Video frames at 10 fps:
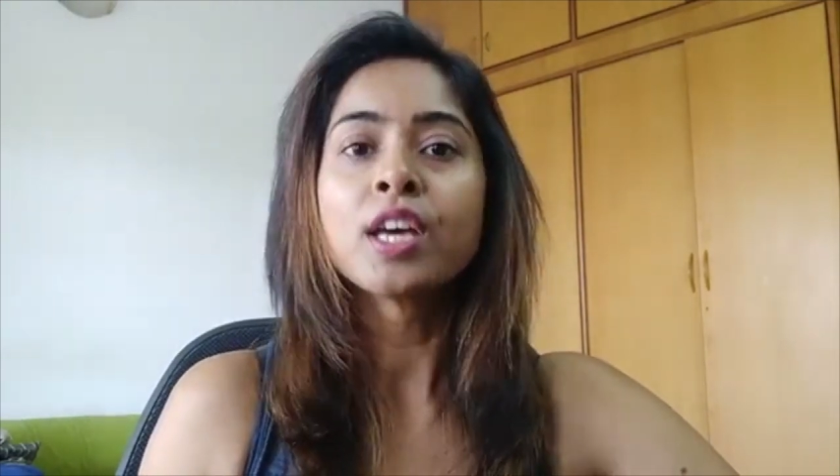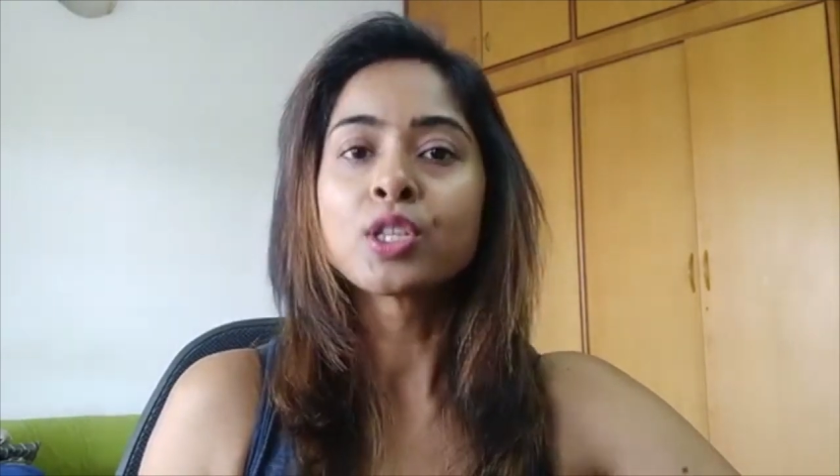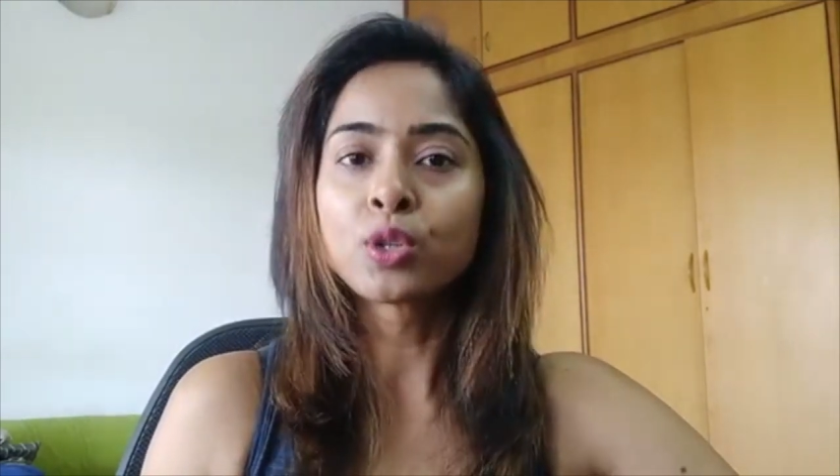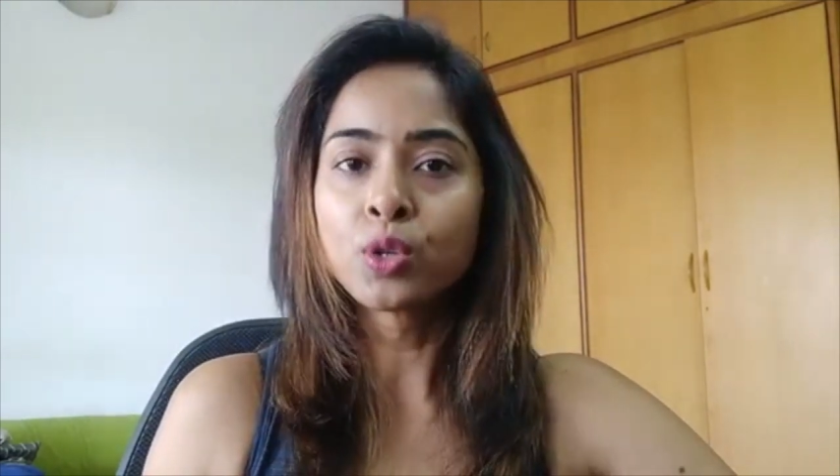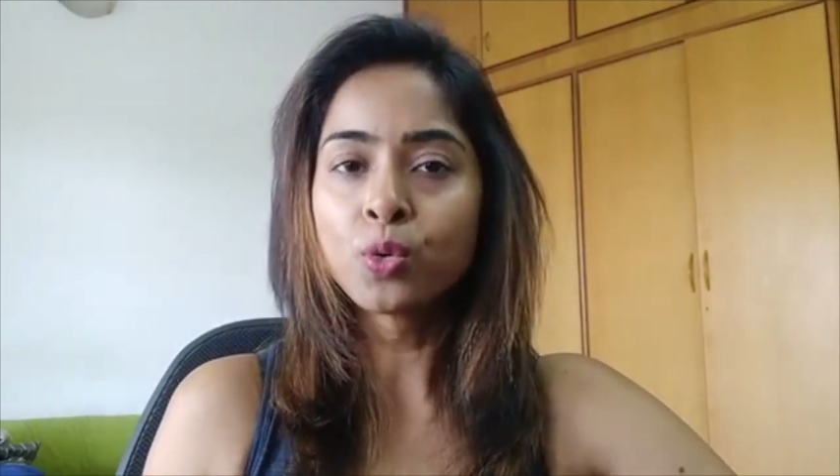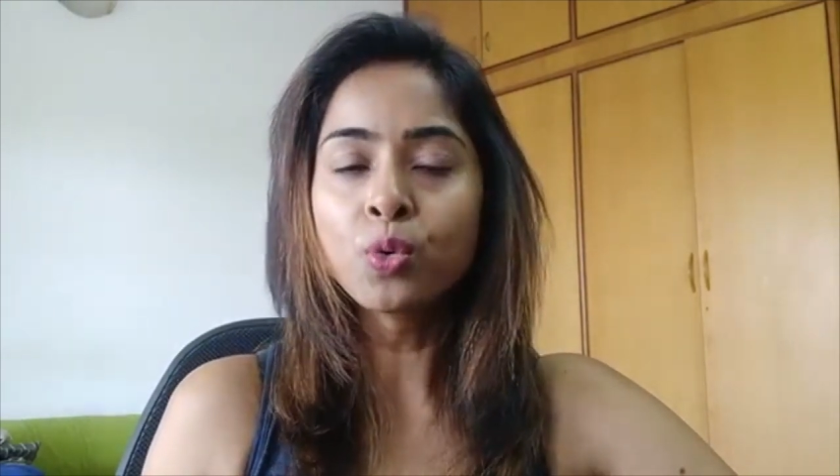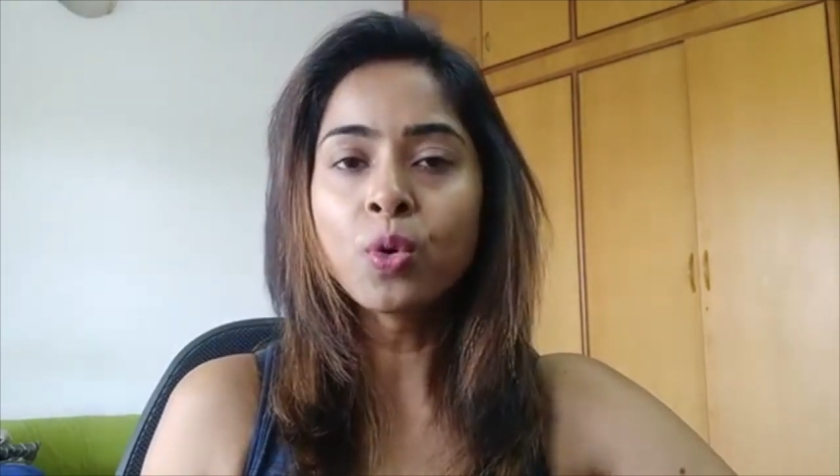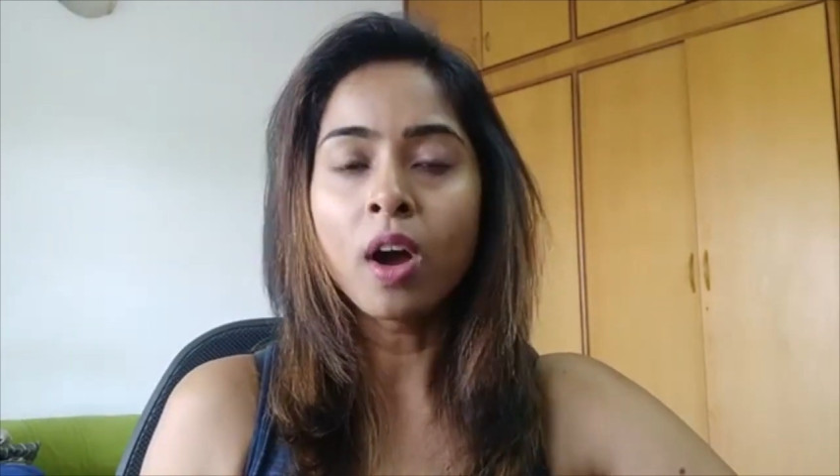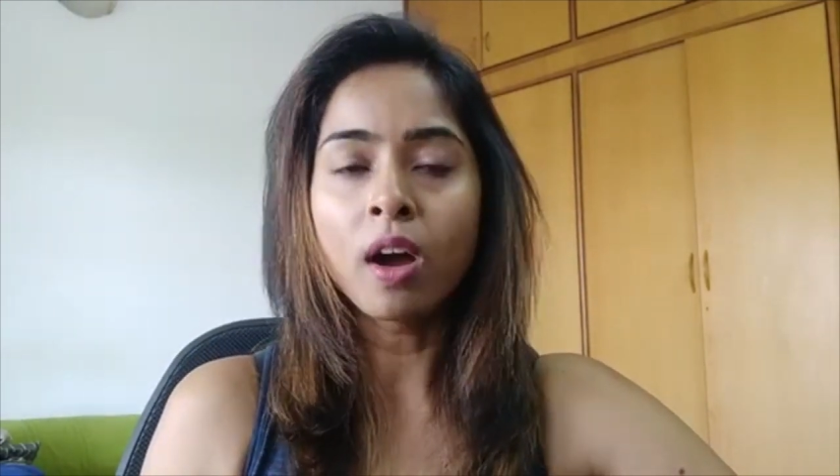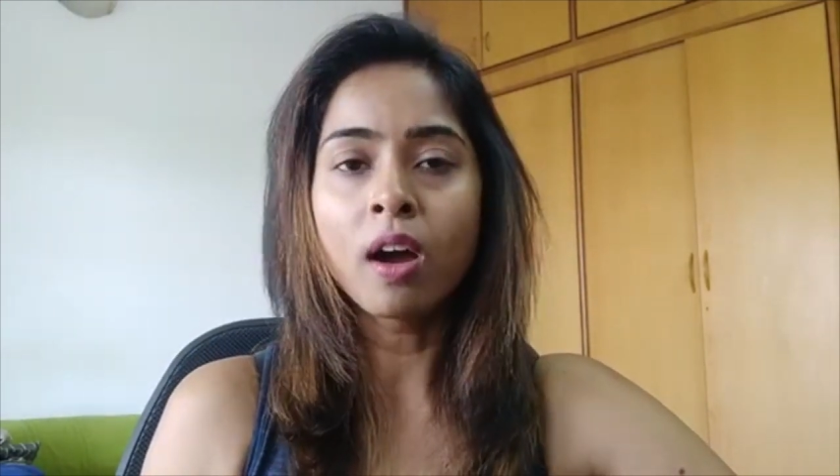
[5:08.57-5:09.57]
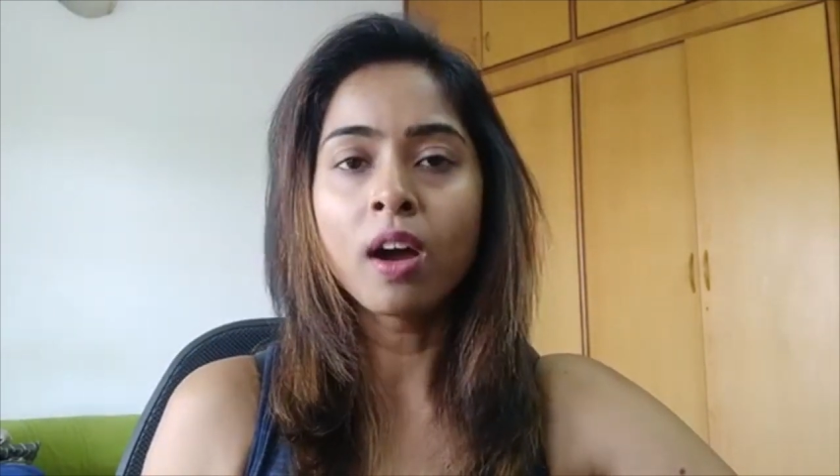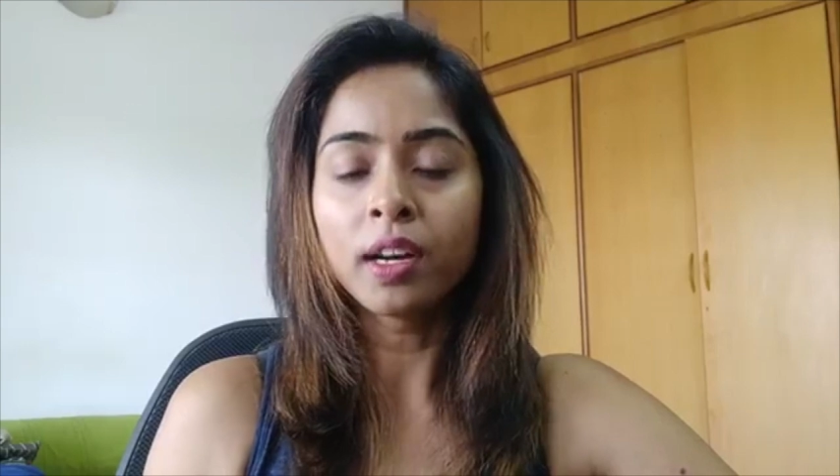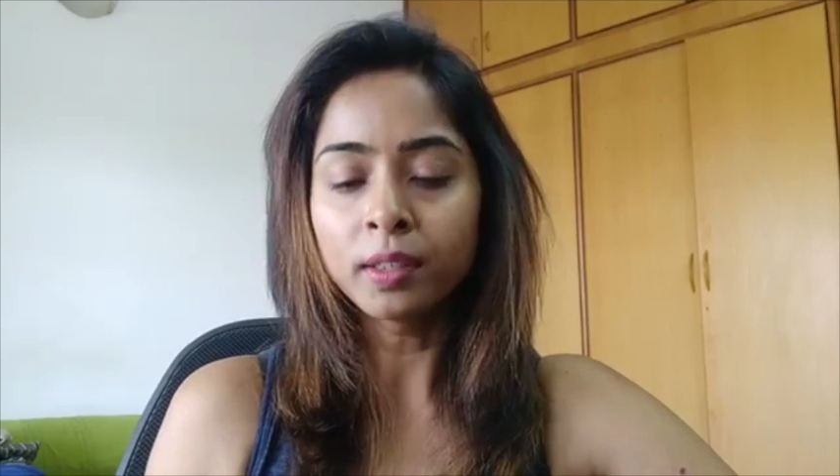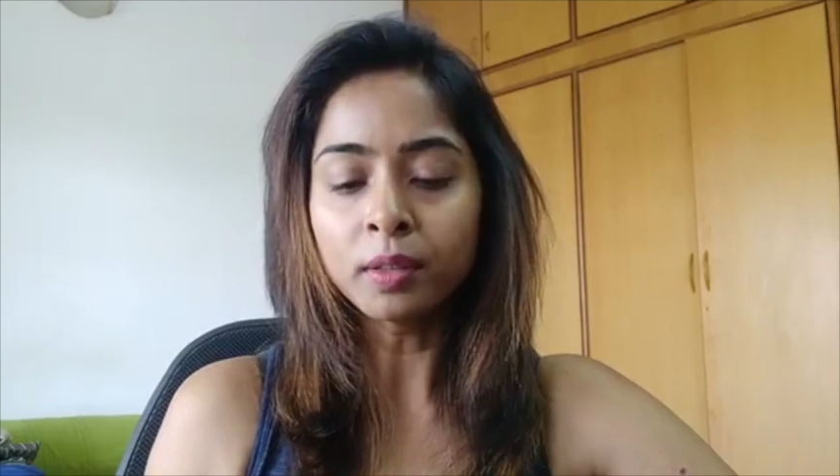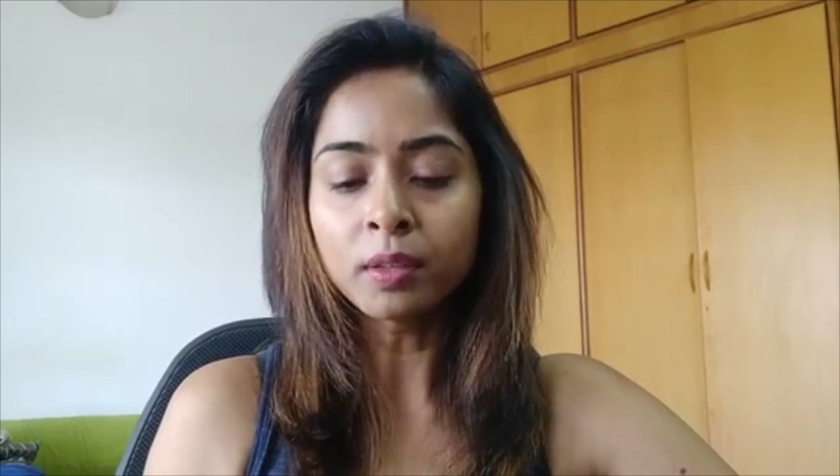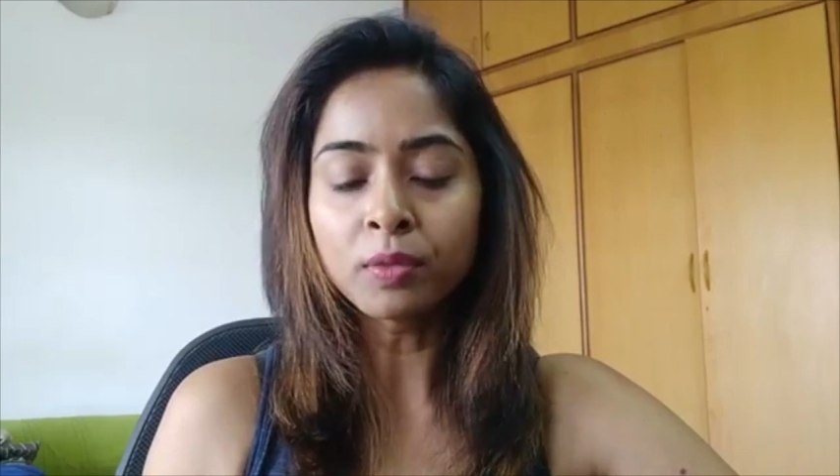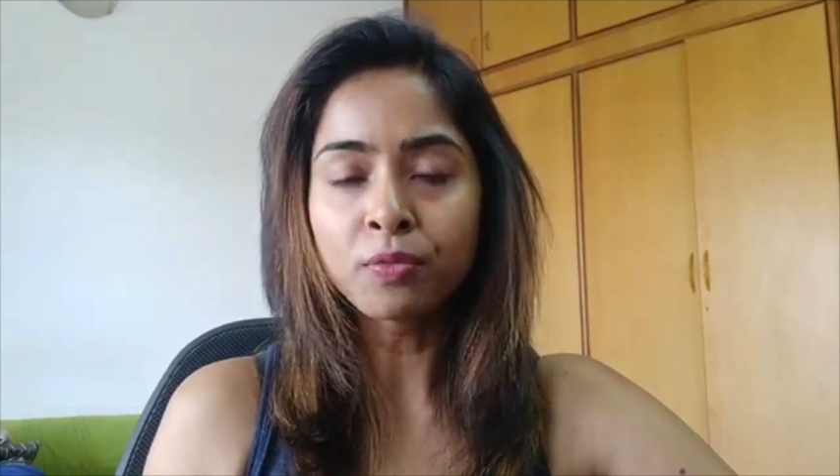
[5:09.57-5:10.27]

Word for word: so do uh,